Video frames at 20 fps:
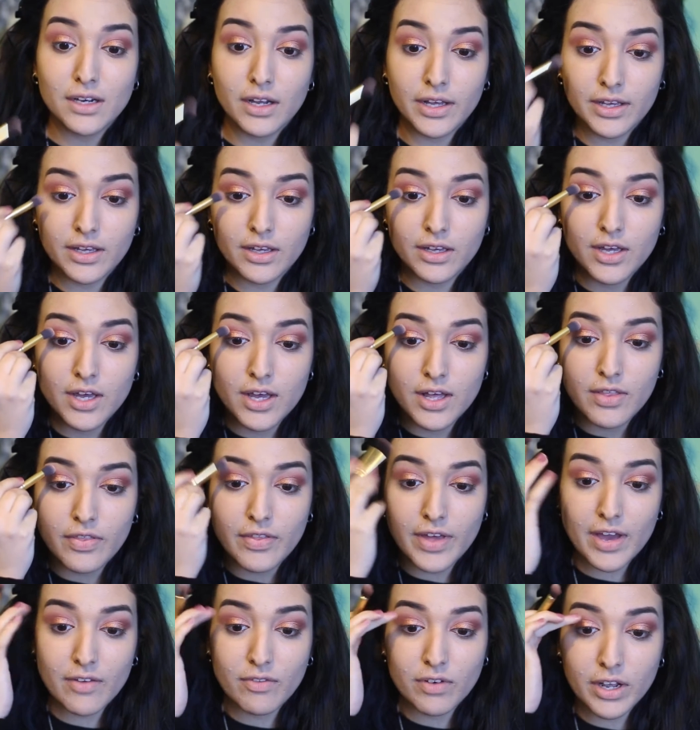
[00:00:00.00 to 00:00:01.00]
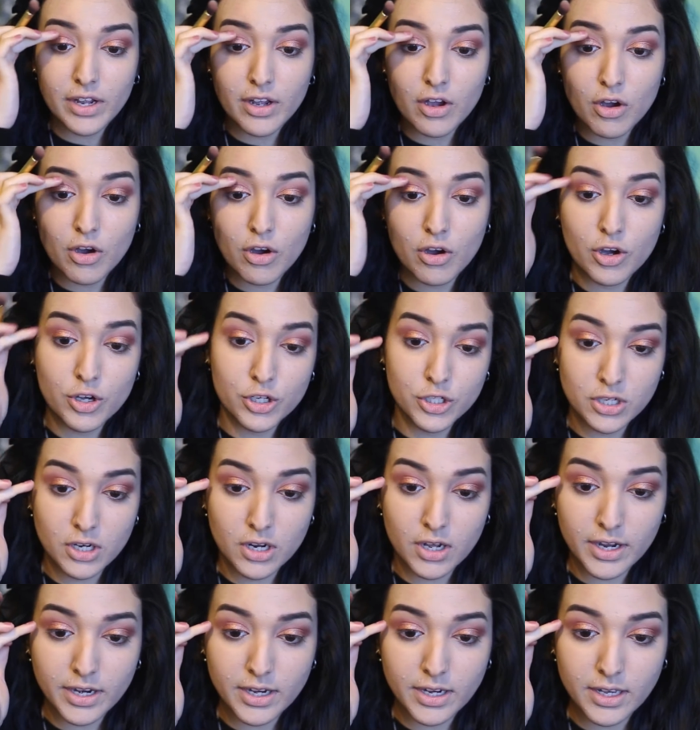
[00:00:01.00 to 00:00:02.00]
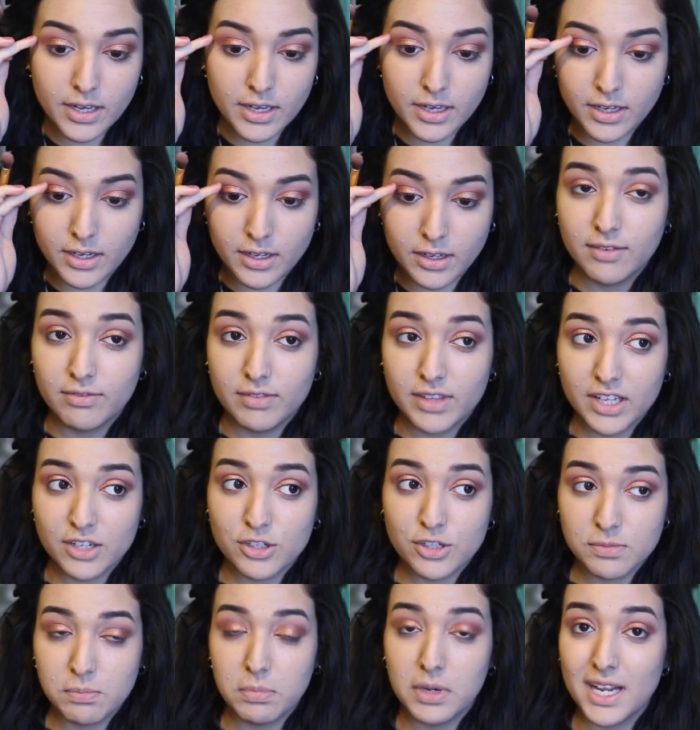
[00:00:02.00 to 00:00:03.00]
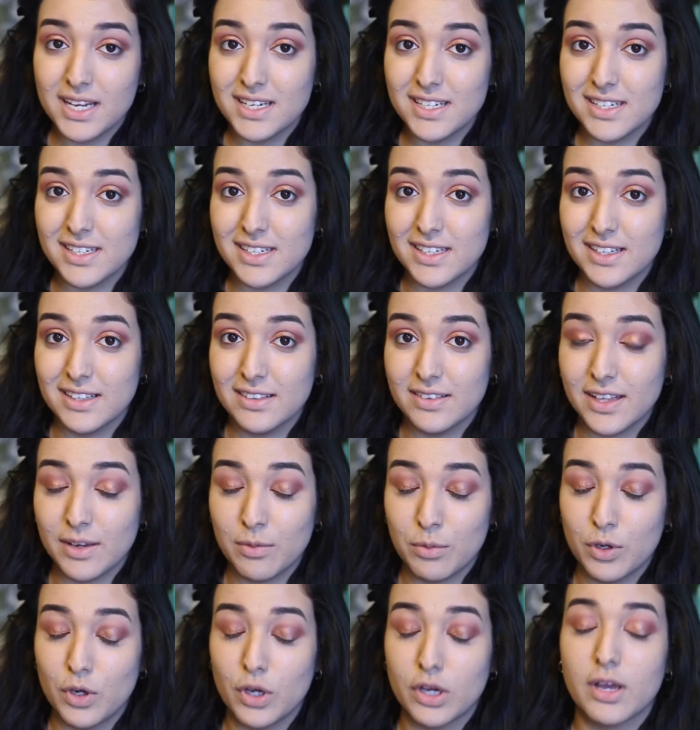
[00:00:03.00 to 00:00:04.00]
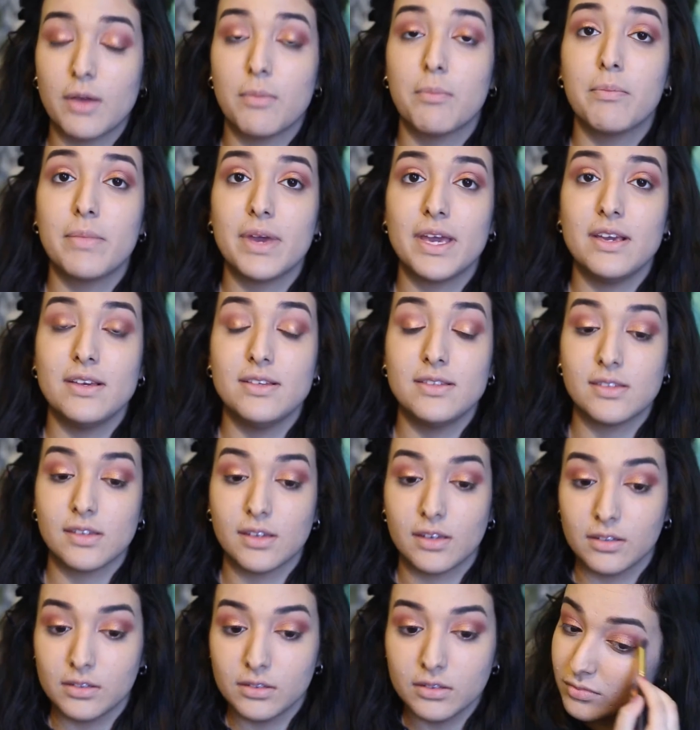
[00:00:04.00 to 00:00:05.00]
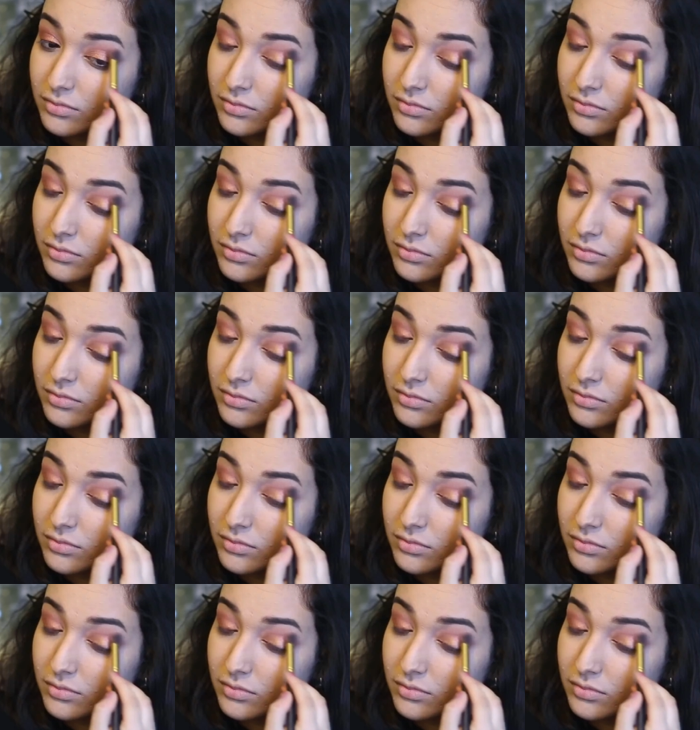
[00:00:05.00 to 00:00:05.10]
Like they have like a harsh line here. If they just blended it, they would look amazing.